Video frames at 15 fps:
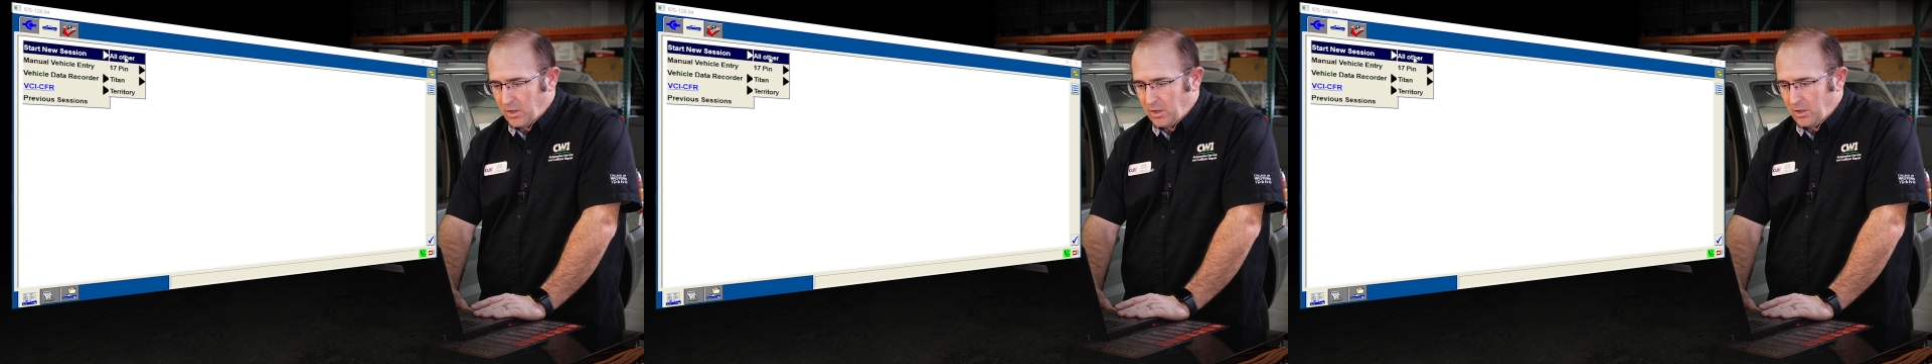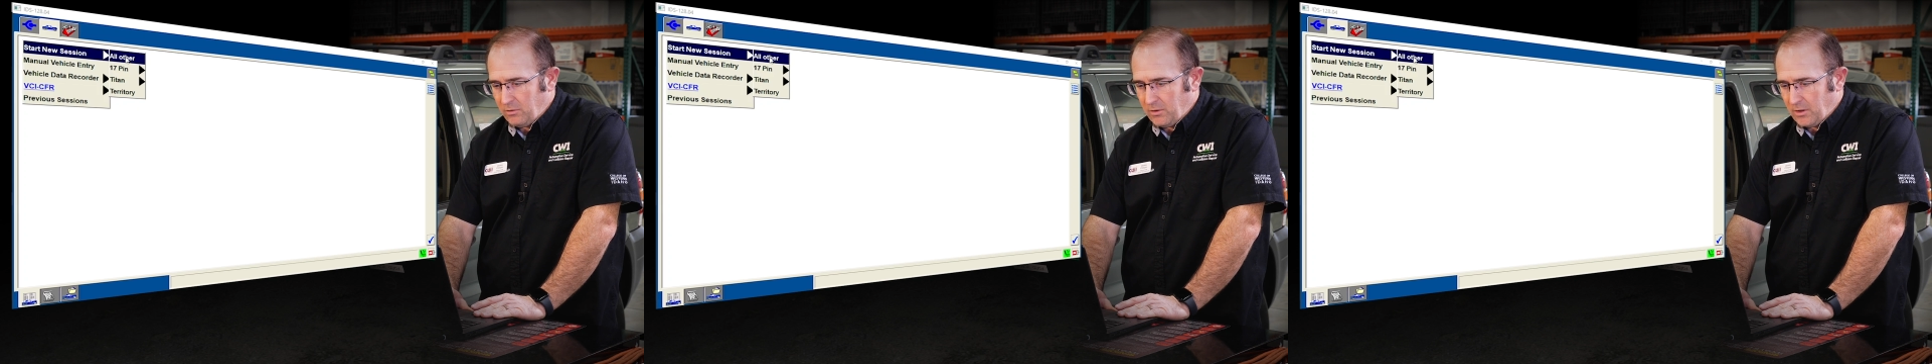
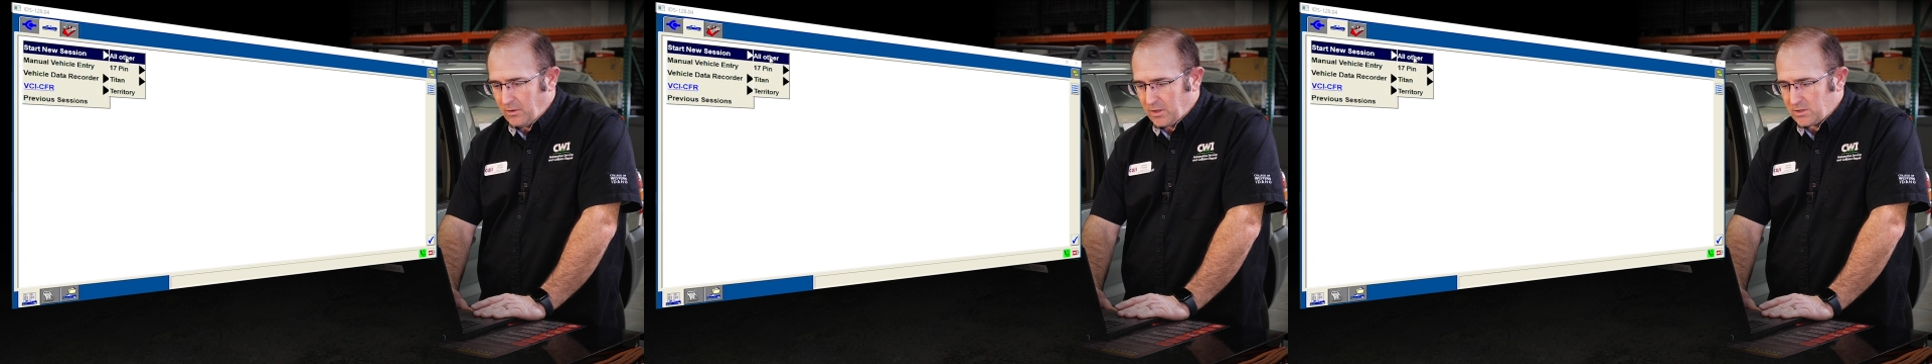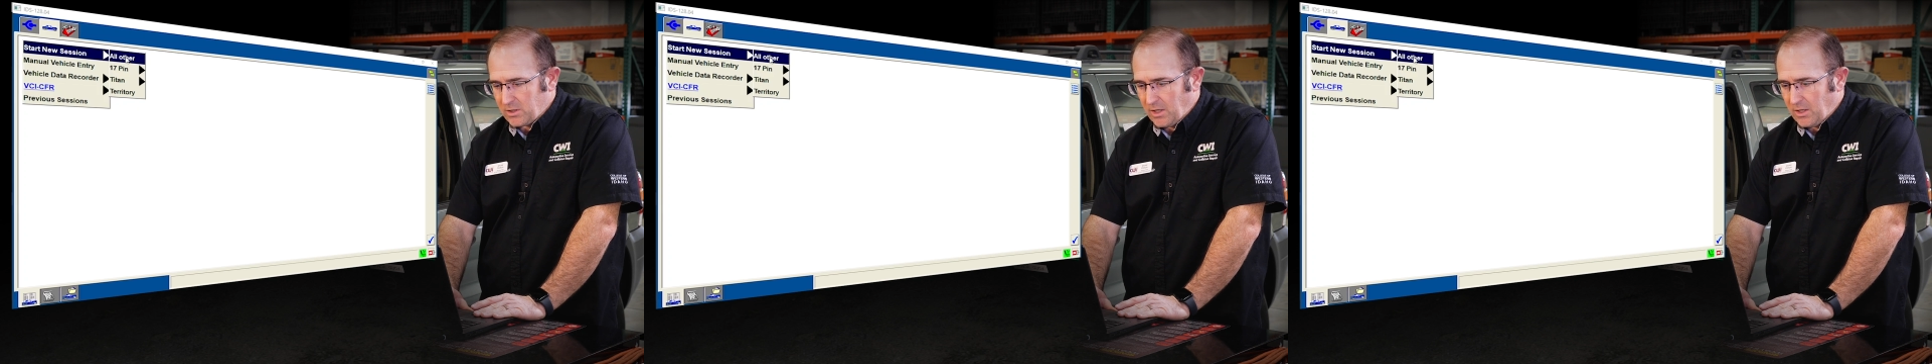anything
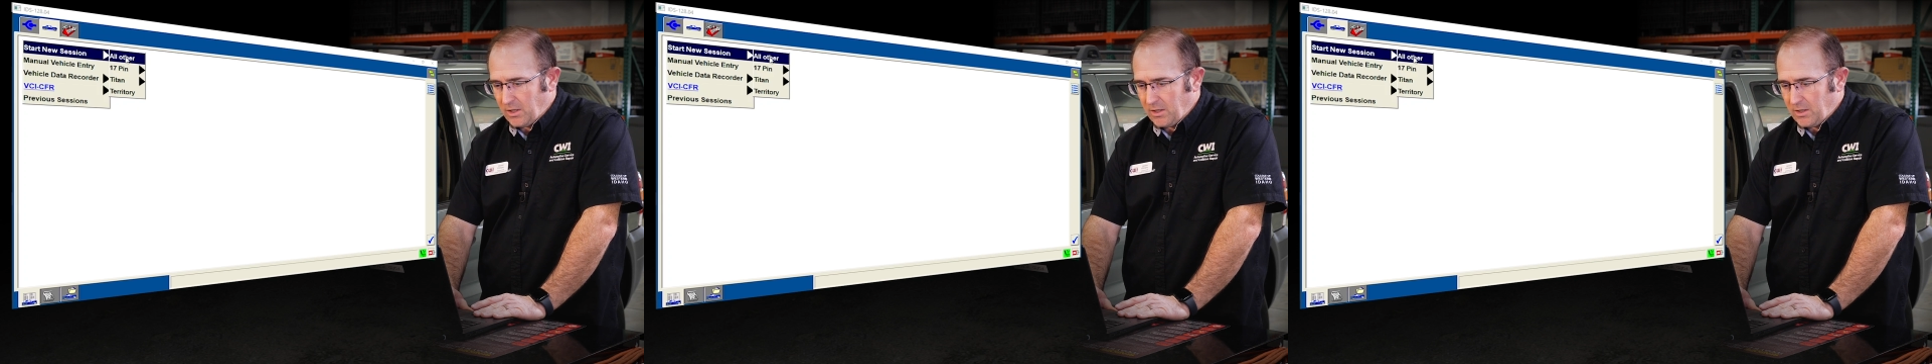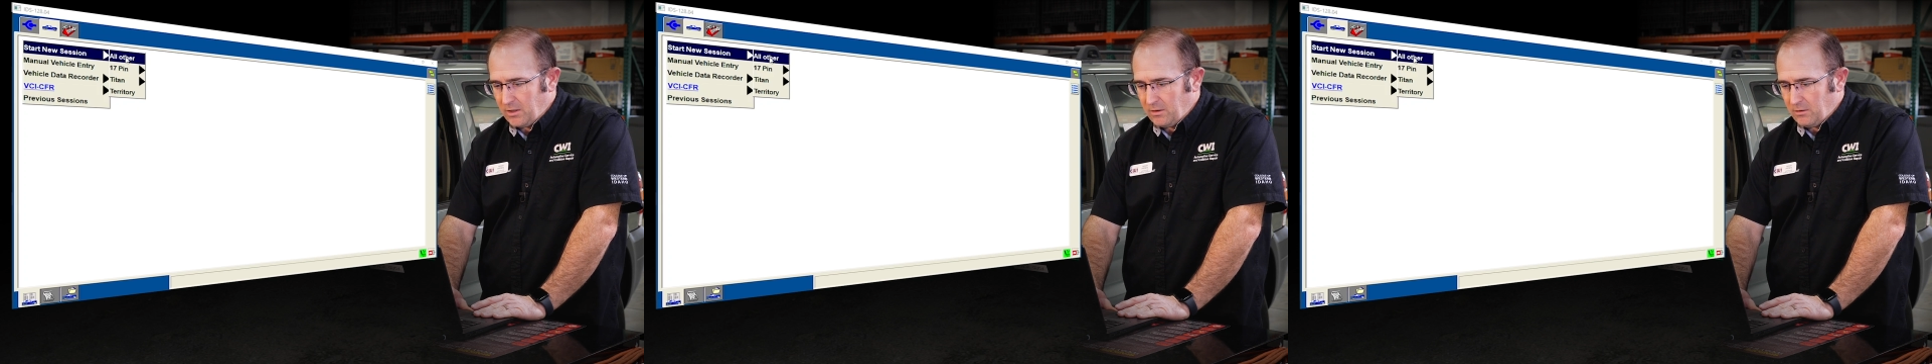that's
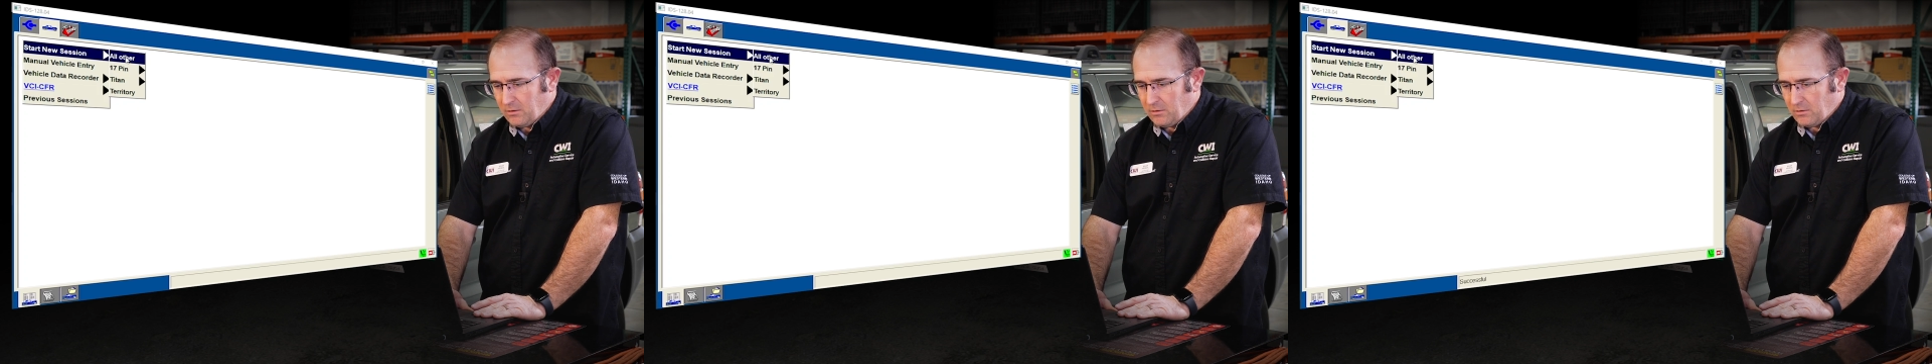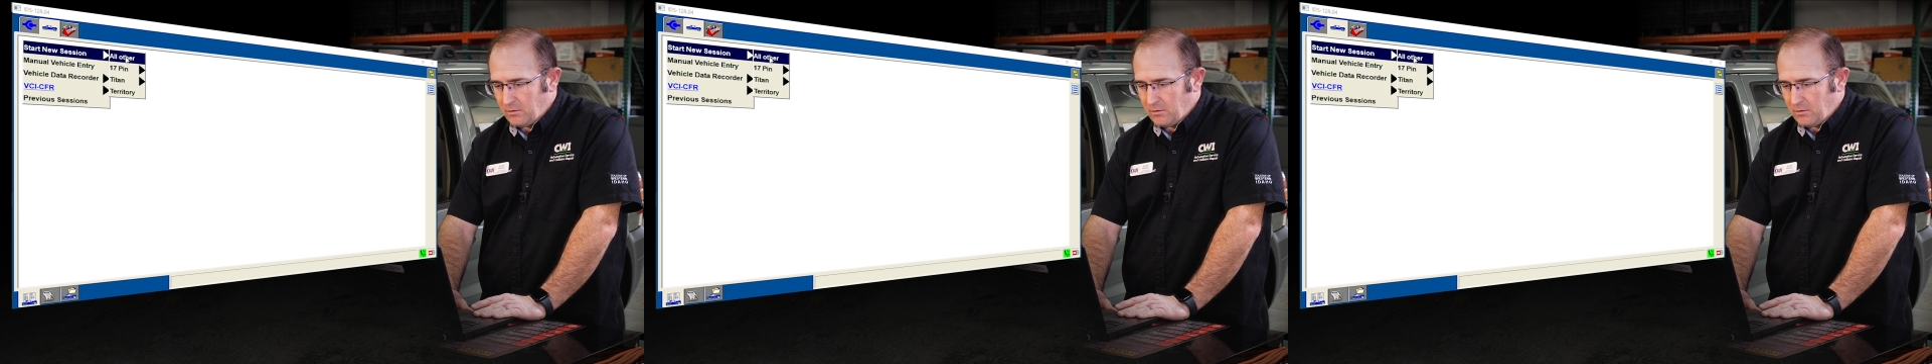highlighted,